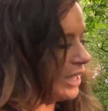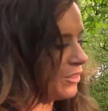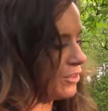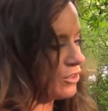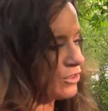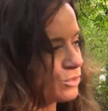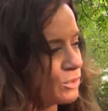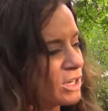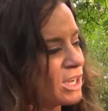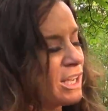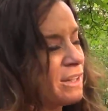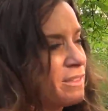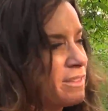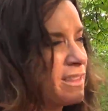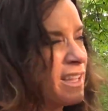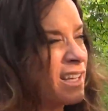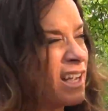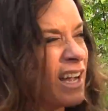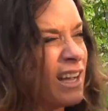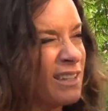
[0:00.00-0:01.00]
those were
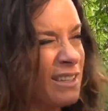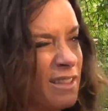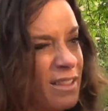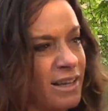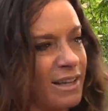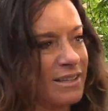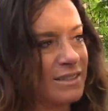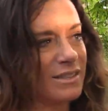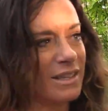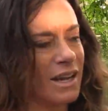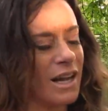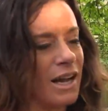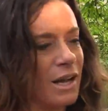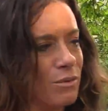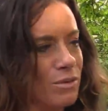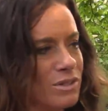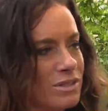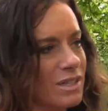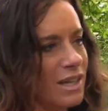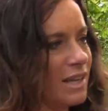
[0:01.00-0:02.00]
the kind of things that I
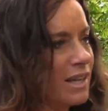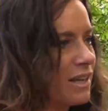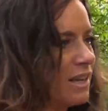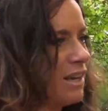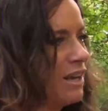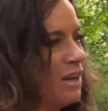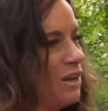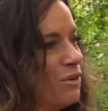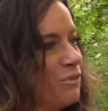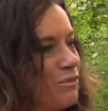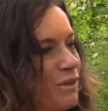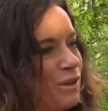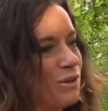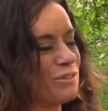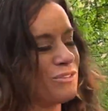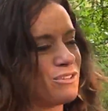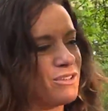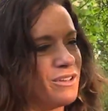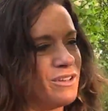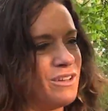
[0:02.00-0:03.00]
was like
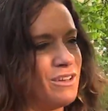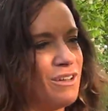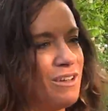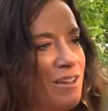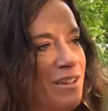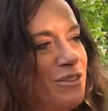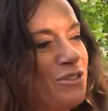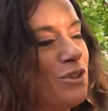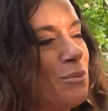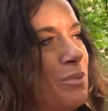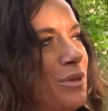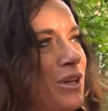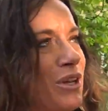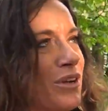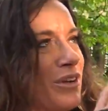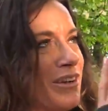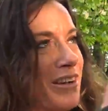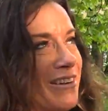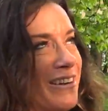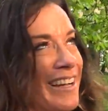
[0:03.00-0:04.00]
felt
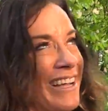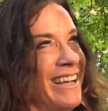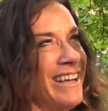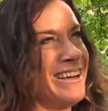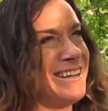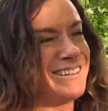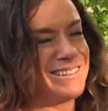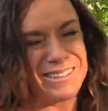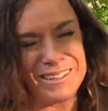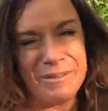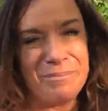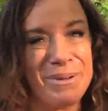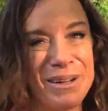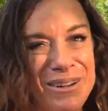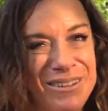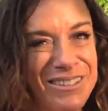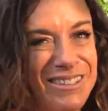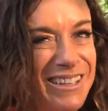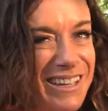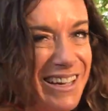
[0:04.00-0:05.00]
superior in
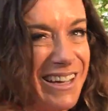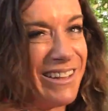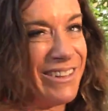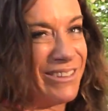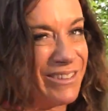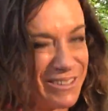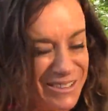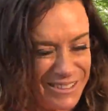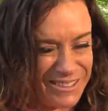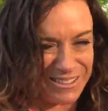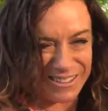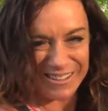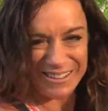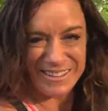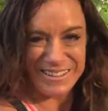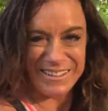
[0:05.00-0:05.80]
compared to the others.